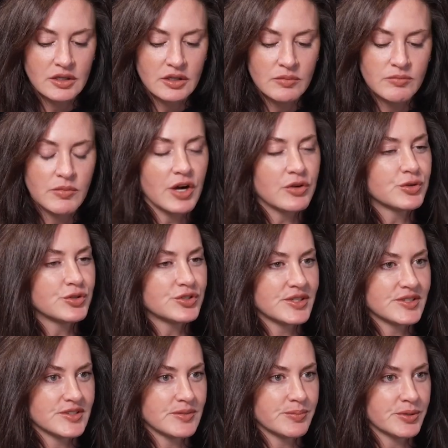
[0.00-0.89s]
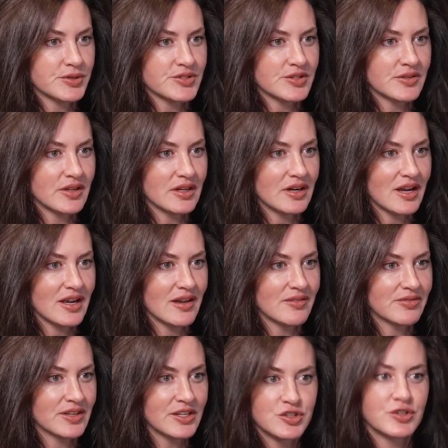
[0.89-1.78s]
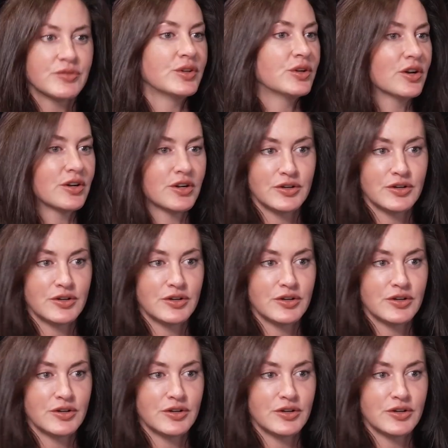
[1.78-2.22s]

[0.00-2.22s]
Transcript: Mark Rutte is a person that I have interviewed on a